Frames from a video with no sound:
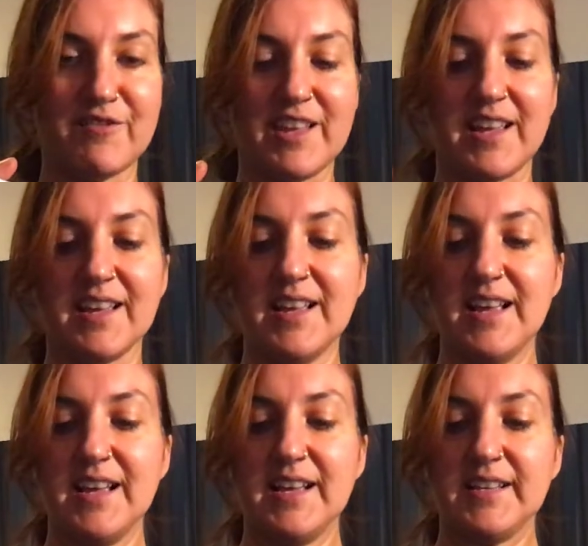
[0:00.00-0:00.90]
thing.
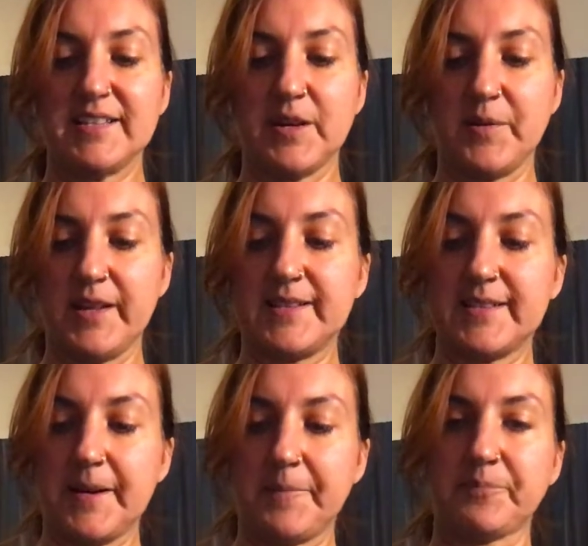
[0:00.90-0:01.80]
So it's
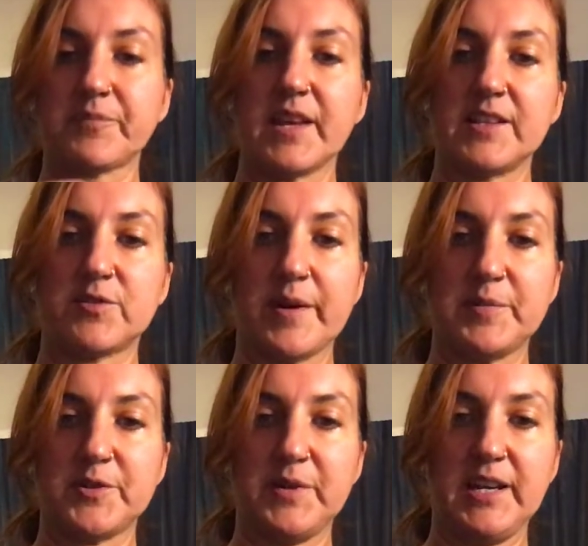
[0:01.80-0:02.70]
right
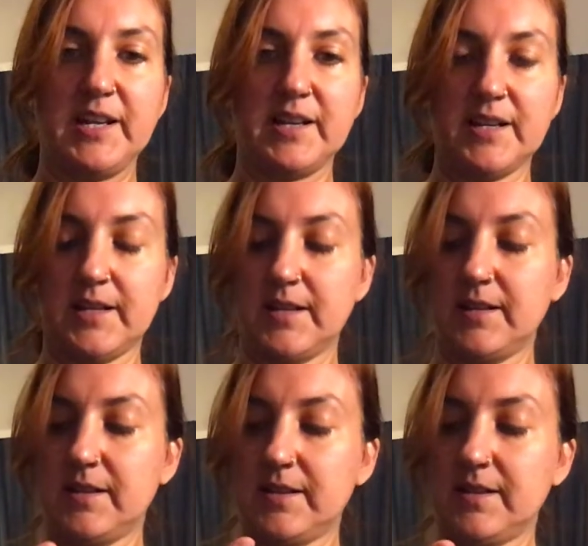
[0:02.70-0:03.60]
between,
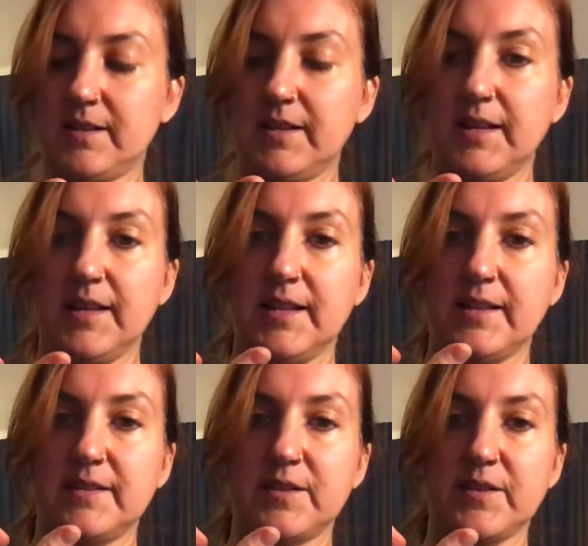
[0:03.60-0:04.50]

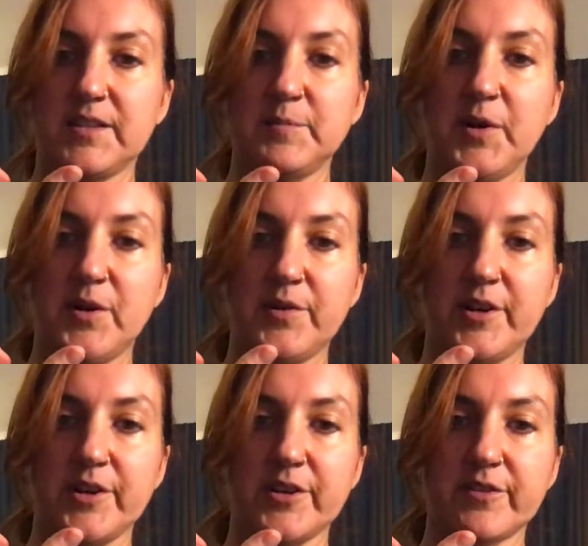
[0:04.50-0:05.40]
so this bone
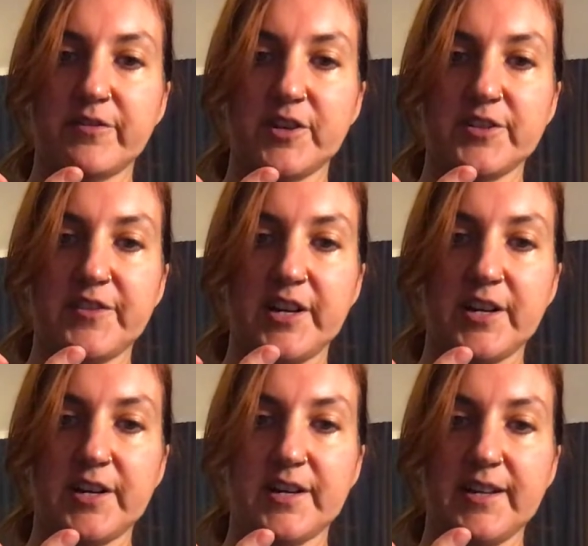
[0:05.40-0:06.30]
on your first
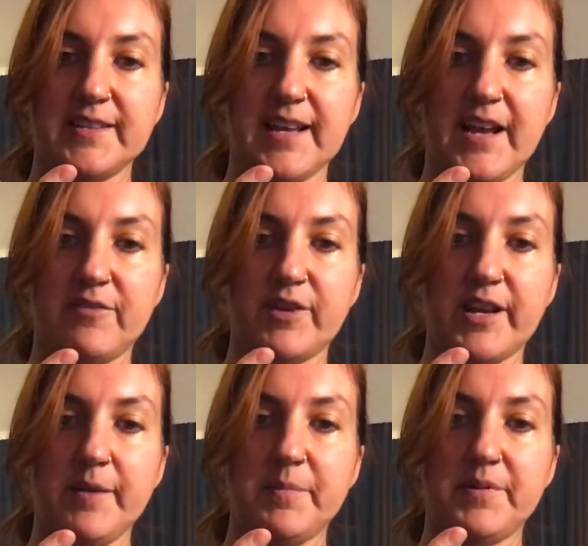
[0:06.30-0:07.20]
finger, it's halfway
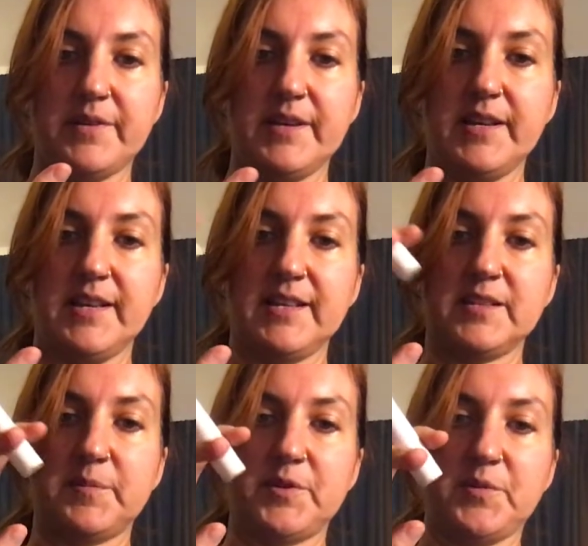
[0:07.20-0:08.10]
up. It's
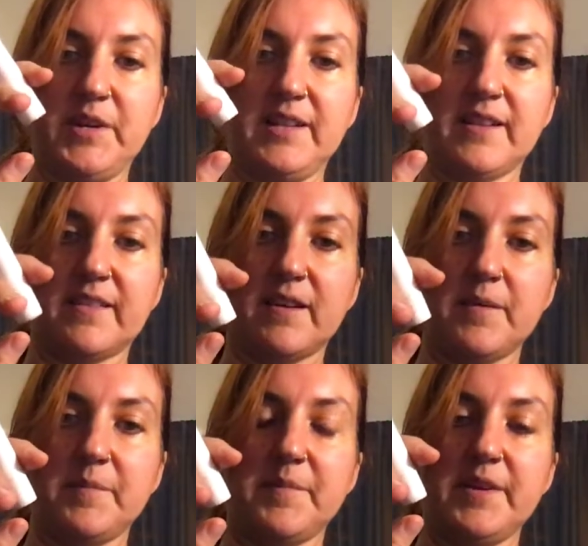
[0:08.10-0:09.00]
between the
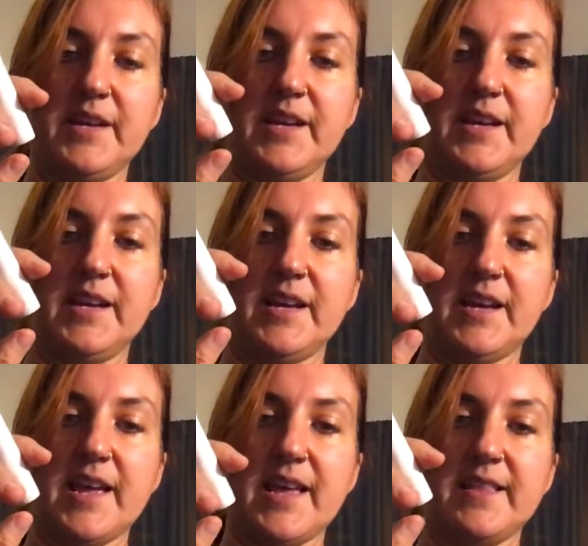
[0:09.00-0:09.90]
thumb
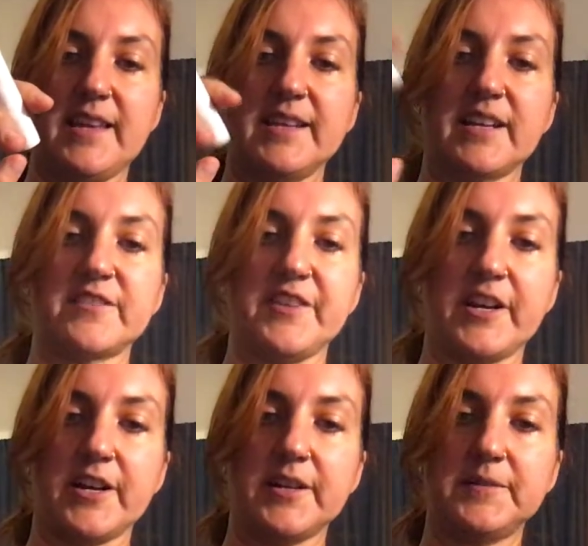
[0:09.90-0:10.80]
and the index
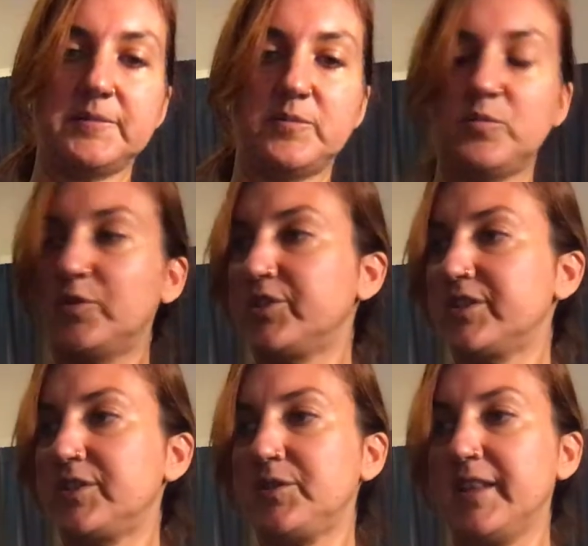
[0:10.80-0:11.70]
finger. We'll
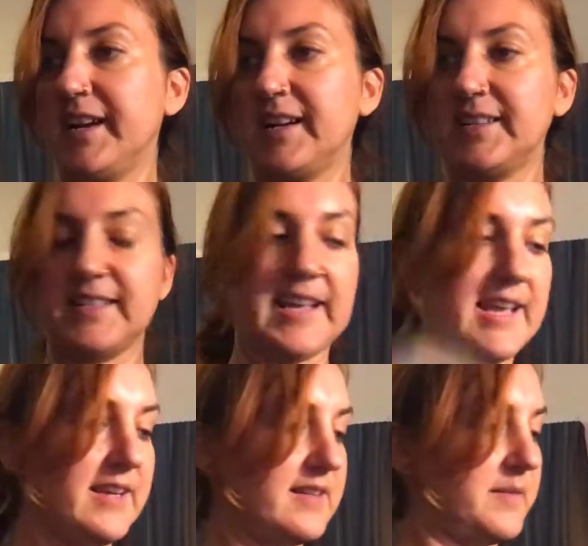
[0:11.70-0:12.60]
just do there
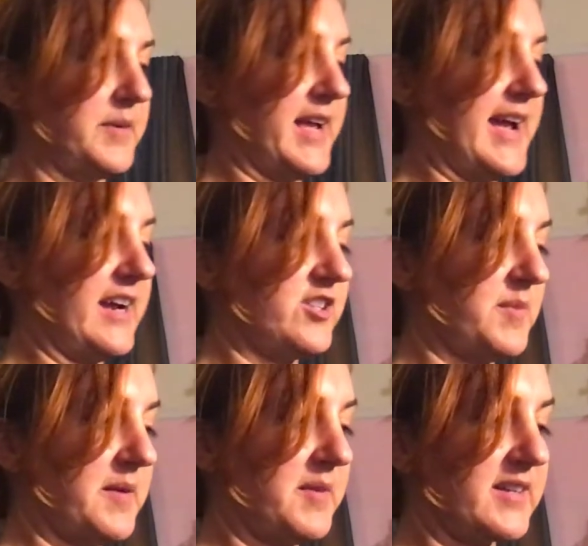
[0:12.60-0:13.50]
today. I'm going to ash
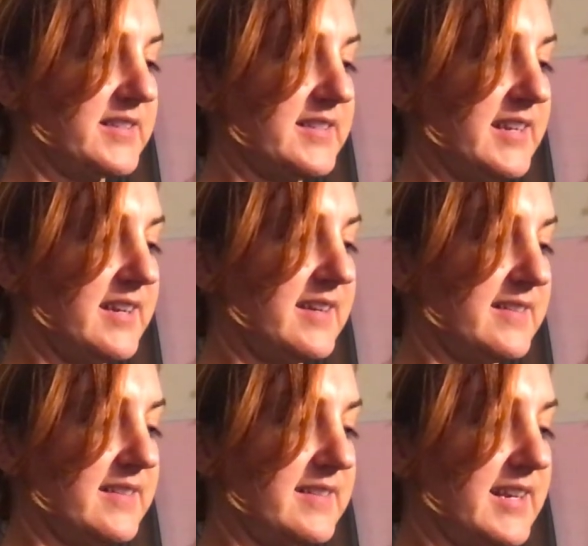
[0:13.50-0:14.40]
my Moxa stick
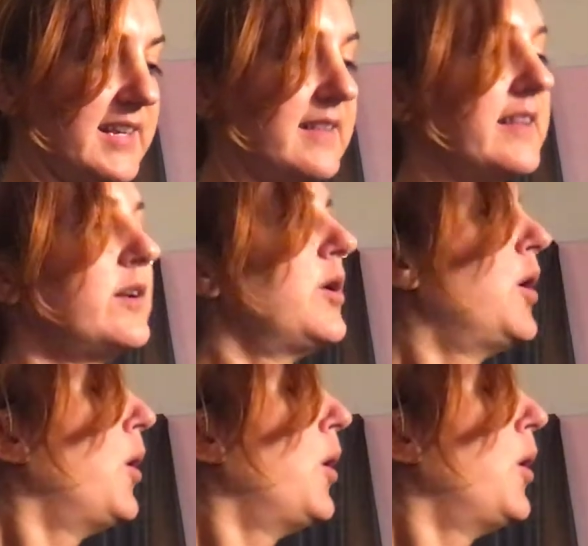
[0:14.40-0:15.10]
because it's getting a little